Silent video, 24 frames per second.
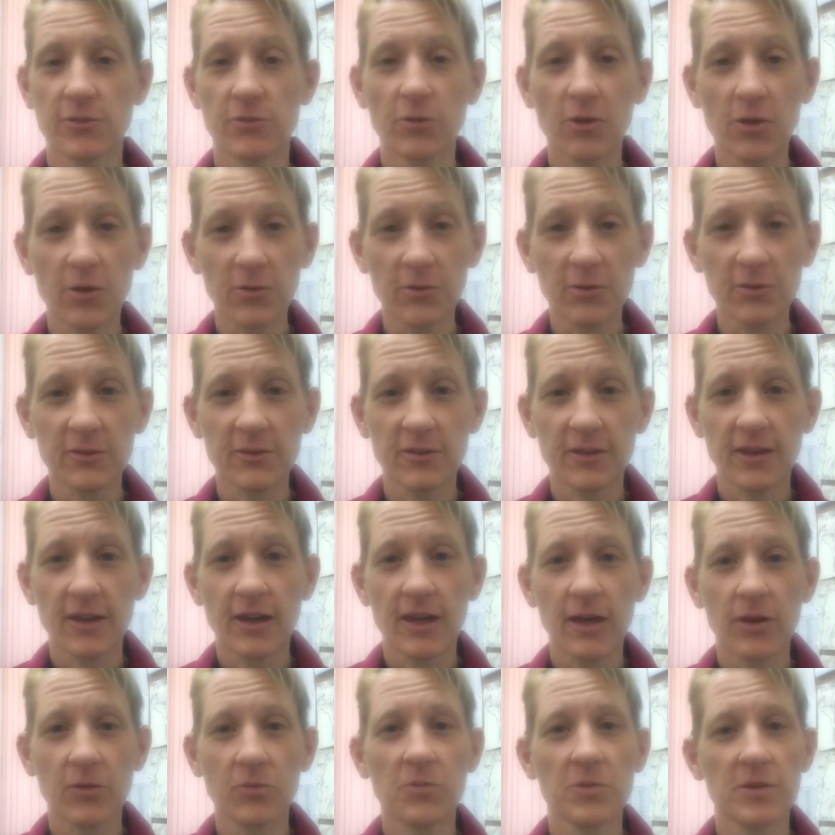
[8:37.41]
growth
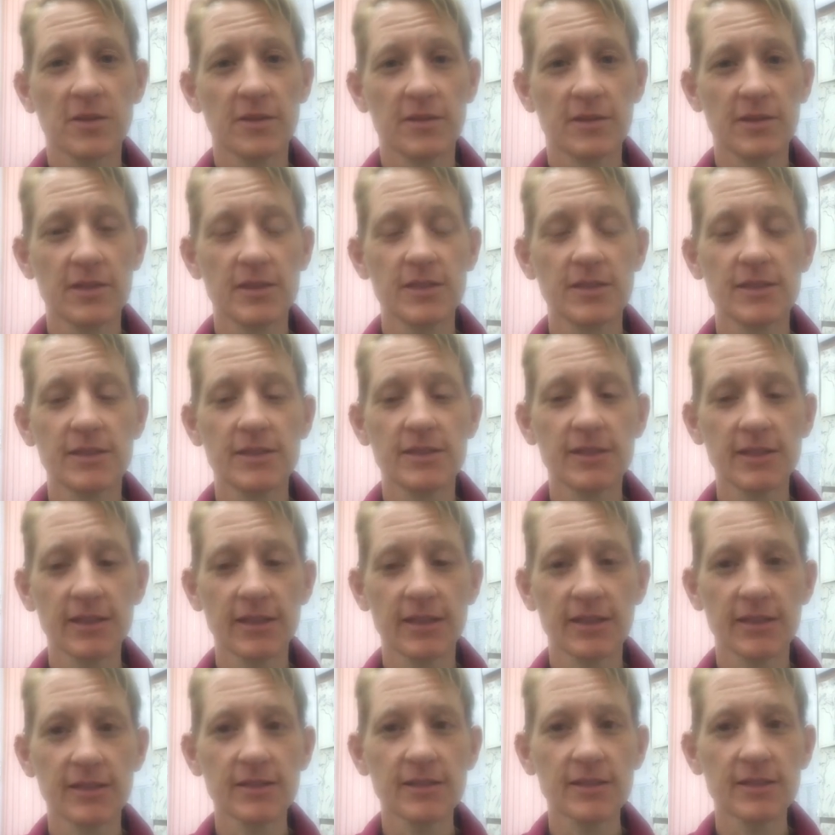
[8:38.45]
with these
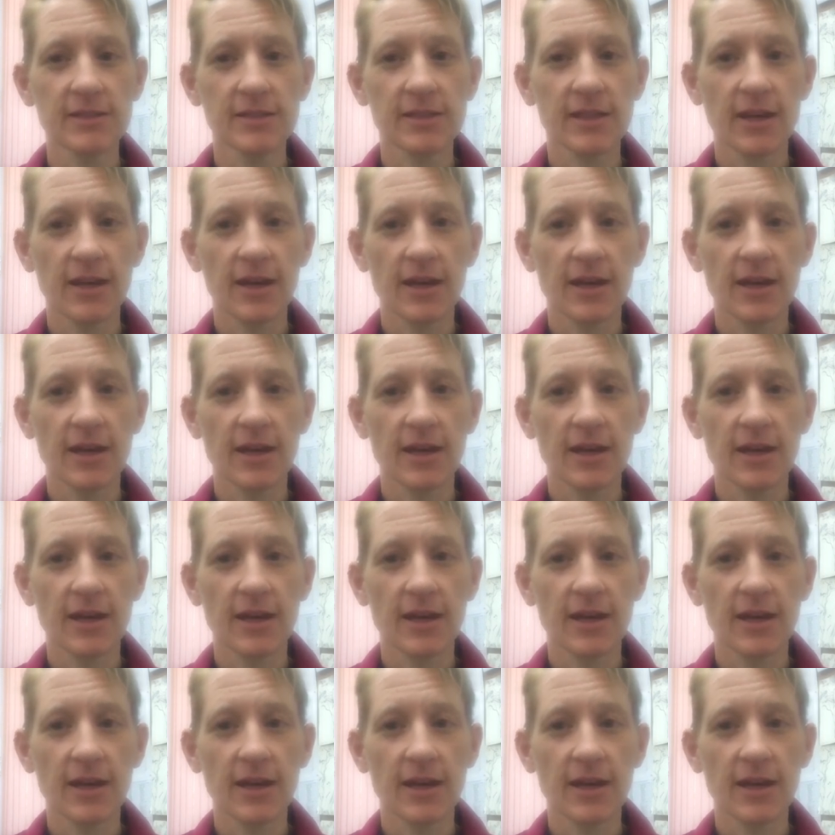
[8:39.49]
diggings,